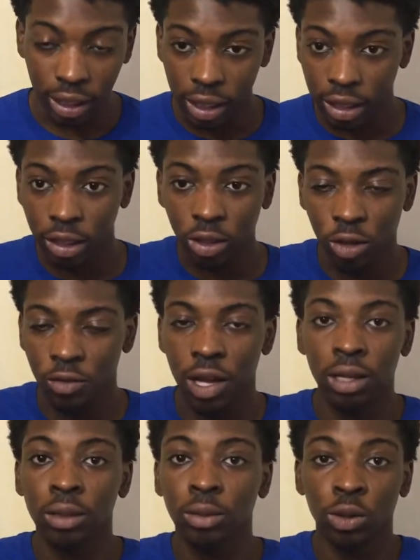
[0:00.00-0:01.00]
Just off
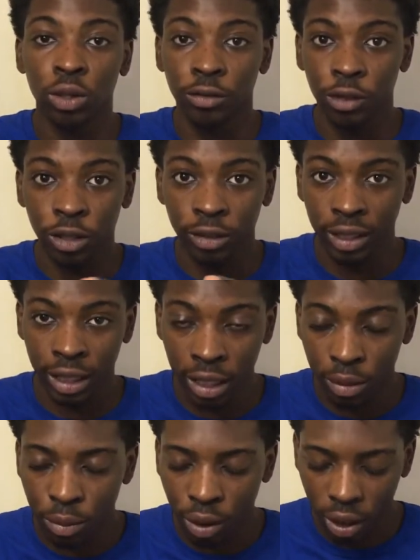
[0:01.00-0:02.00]
getting to a fourth
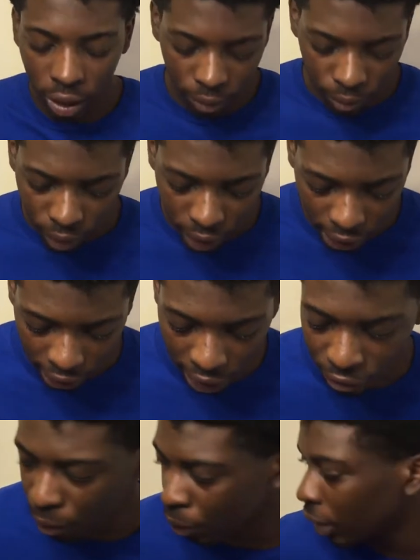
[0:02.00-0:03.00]
seed, bro, that's
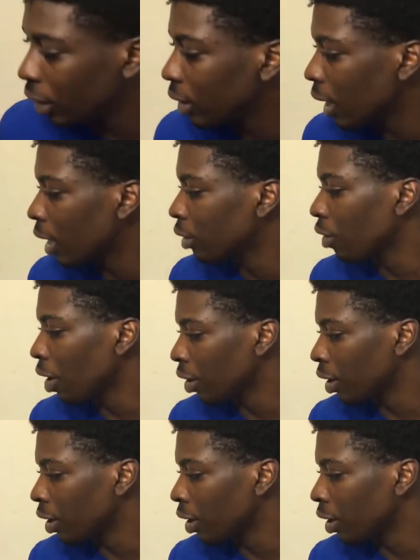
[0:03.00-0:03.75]
MVP status right